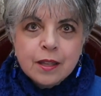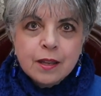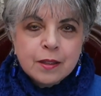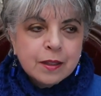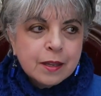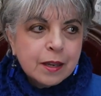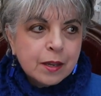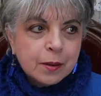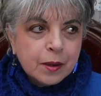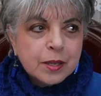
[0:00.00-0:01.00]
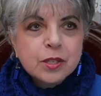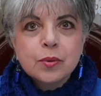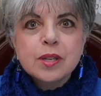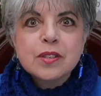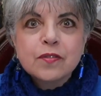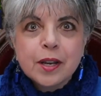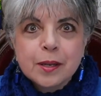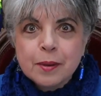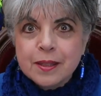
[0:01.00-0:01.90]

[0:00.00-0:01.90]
The history is fun,